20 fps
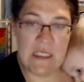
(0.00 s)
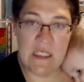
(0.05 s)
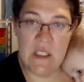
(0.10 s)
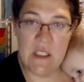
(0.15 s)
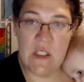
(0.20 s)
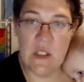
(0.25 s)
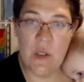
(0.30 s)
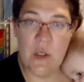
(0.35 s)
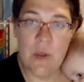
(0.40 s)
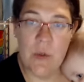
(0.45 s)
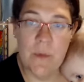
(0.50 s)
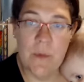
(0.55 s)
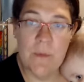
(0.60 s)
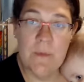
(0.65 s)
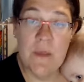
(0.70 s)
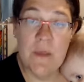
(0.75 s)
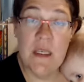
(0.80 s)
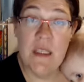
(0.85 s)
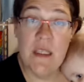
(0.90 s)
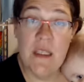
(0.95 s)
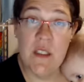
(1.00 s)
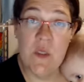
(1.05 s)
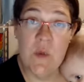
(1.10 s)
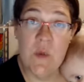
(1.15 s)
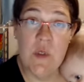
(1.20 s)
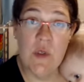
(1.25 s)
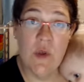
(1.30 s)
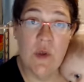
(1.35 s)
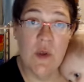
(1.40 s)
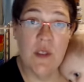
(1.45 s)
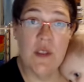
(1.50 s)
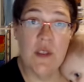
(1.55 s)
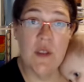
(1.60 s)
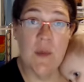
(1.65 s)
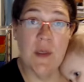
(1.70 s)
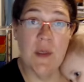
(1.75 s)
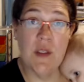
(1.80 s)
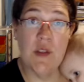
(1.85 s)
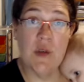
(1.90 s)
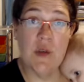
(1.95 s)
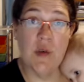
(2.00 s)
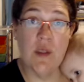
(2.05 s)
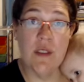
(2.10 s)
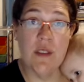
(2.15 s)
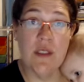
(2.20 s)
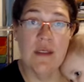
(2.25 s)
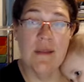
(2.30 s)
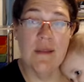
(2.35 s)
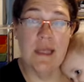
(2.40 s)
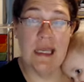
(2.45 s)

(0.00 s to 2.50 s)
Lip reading: So this one's going to be short,